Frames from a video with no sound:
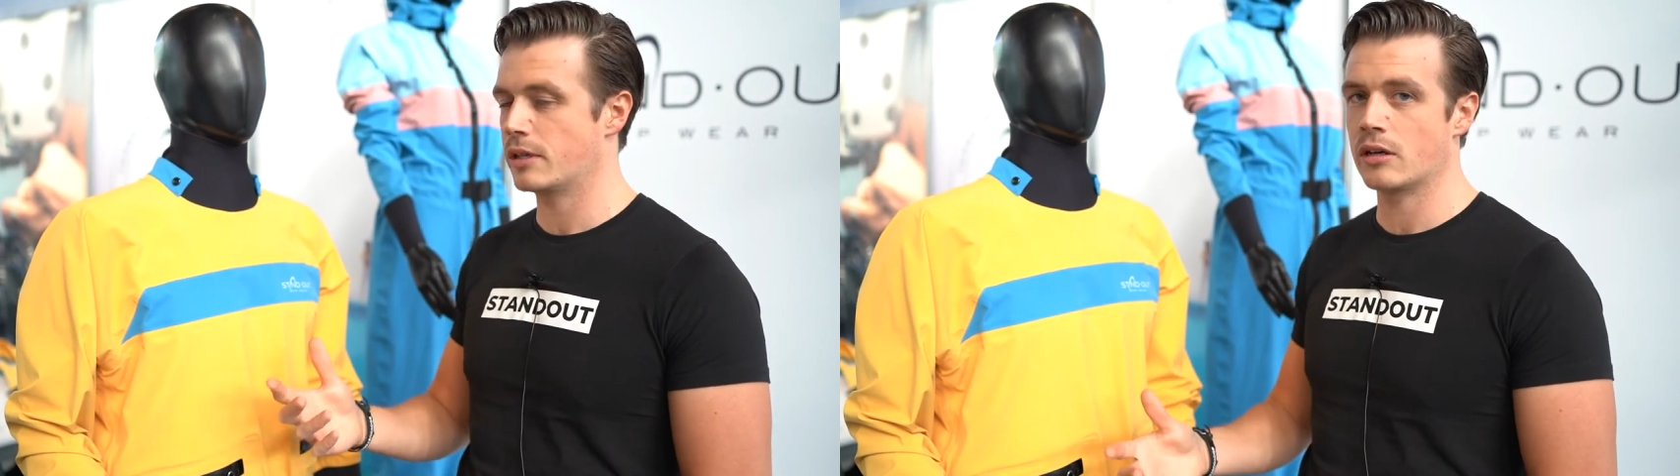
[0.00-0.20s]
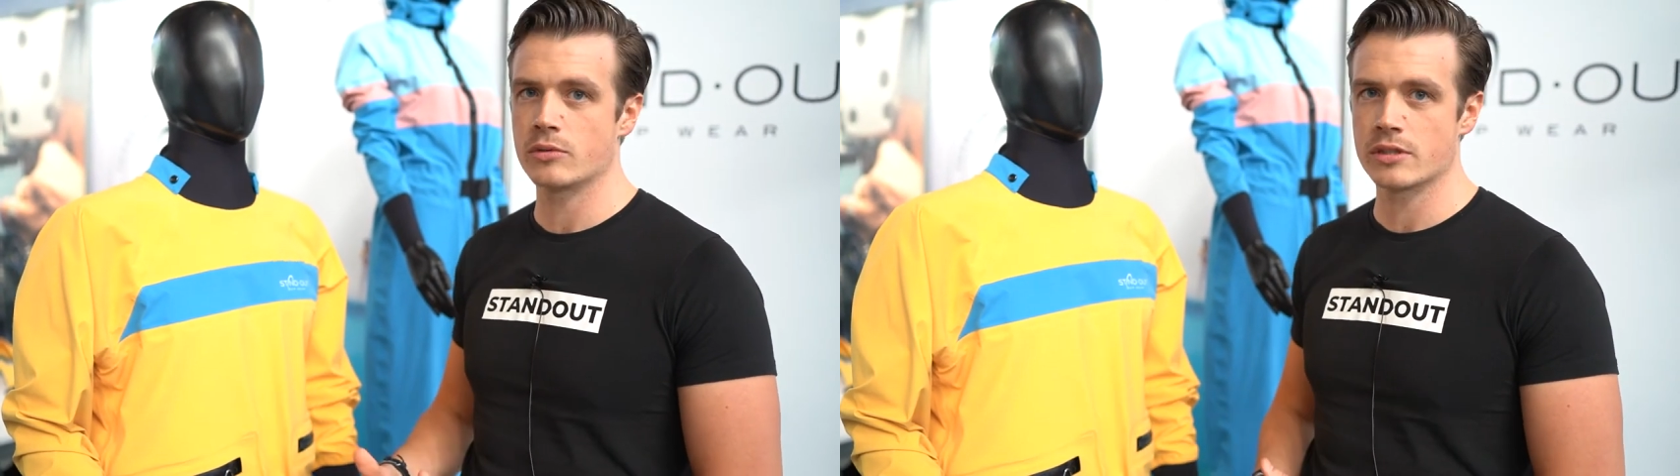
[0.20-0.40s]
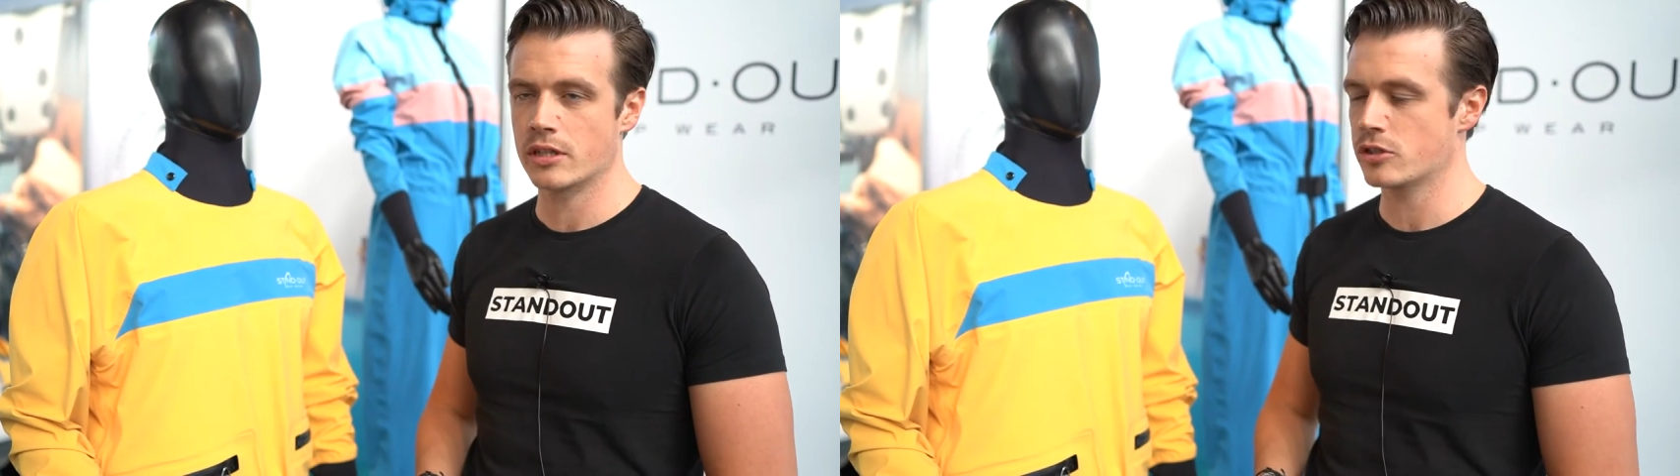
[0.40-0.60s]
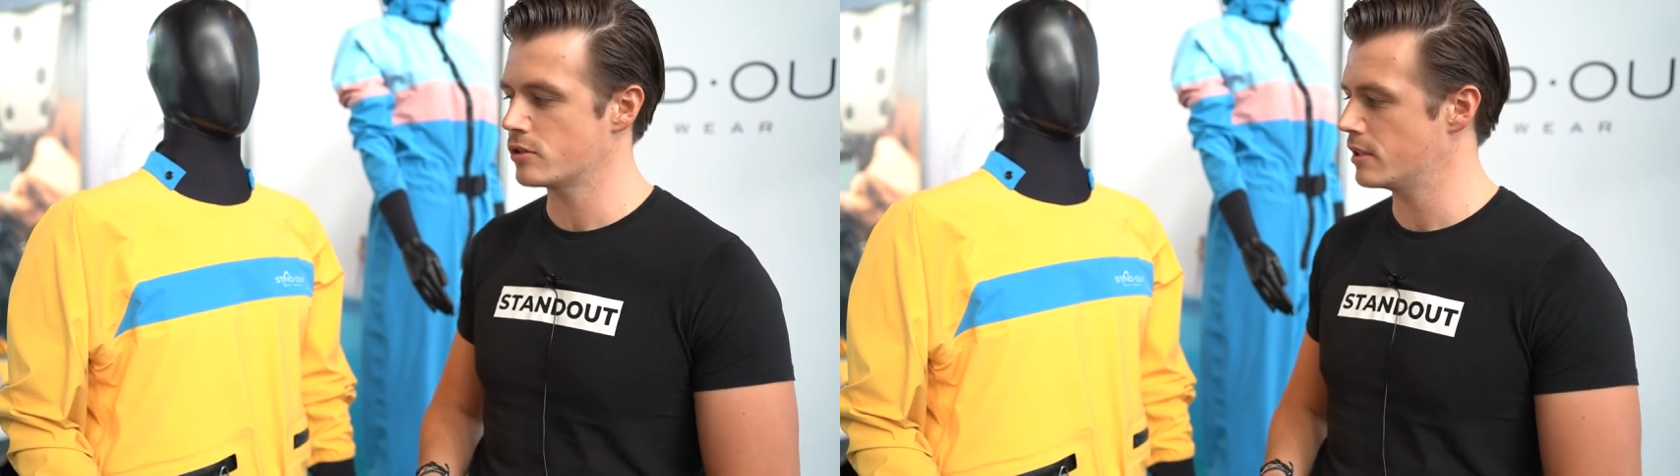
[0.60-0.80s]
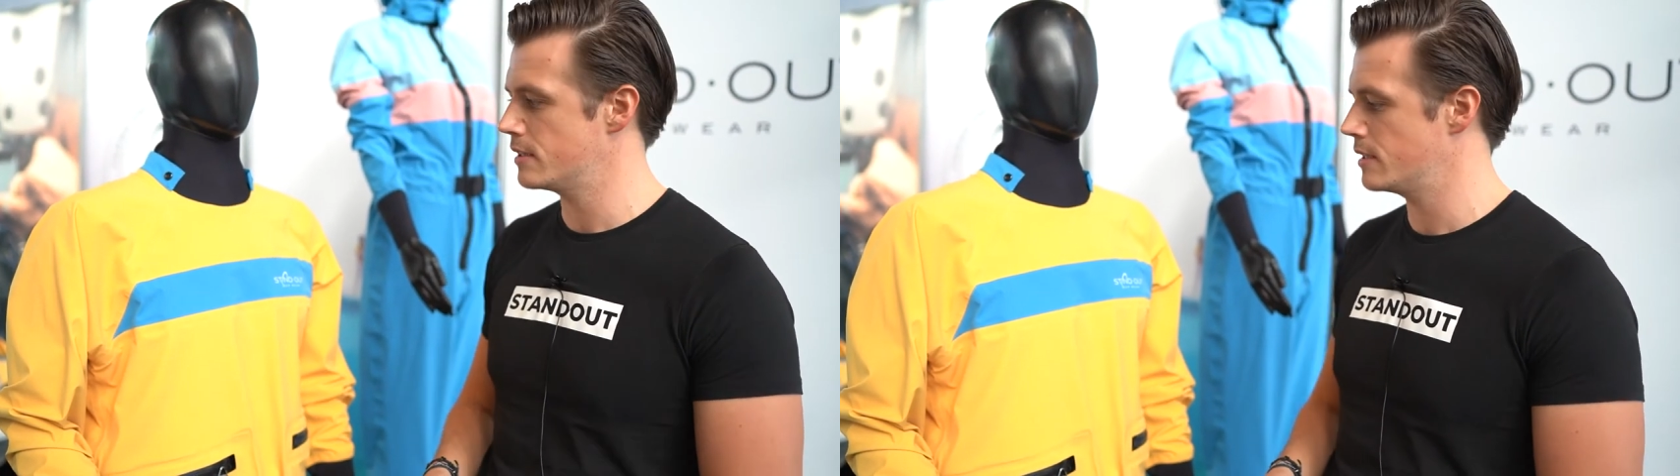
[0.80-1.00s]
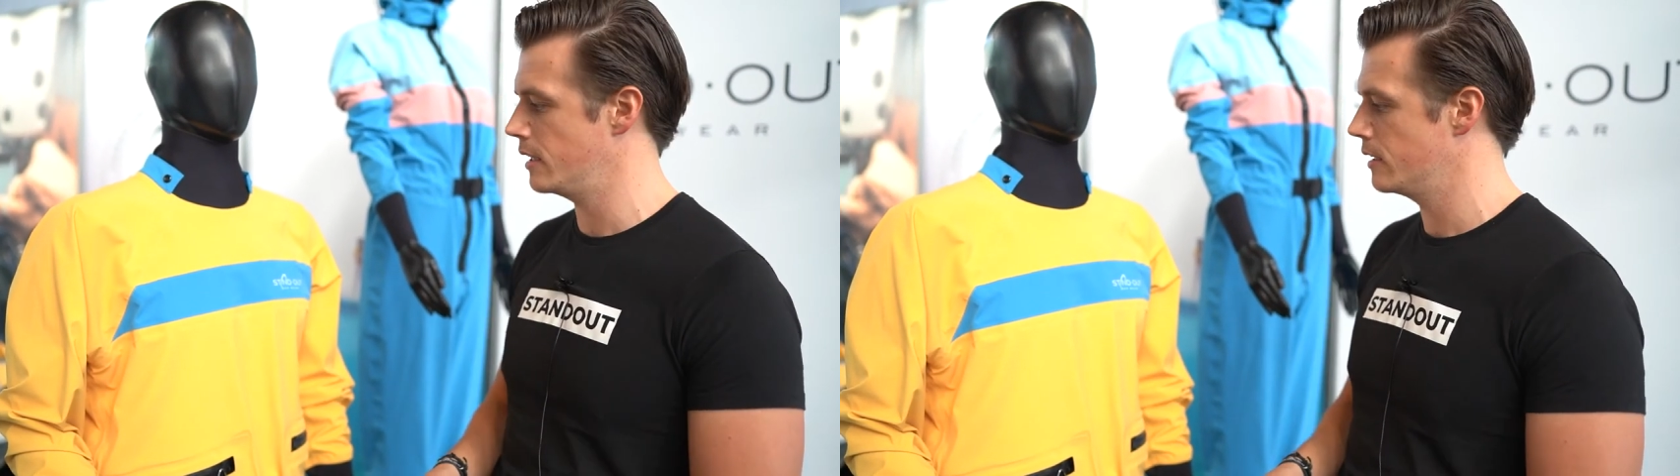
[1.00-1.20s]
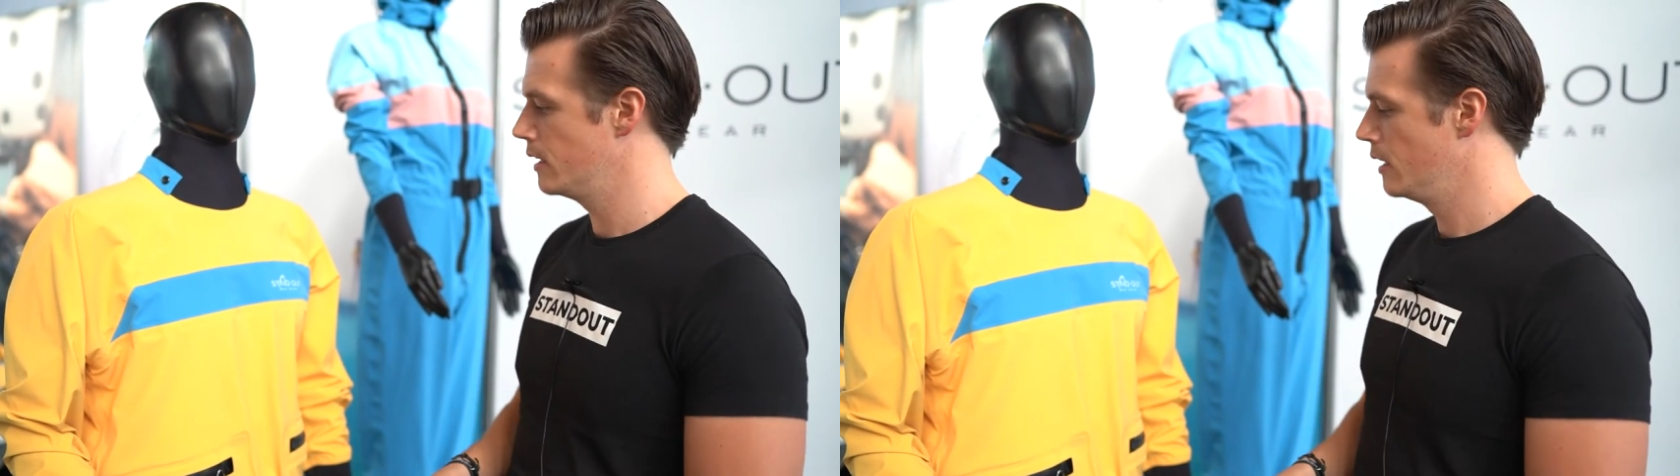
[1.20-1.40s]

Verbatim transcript: downwind sessions let's say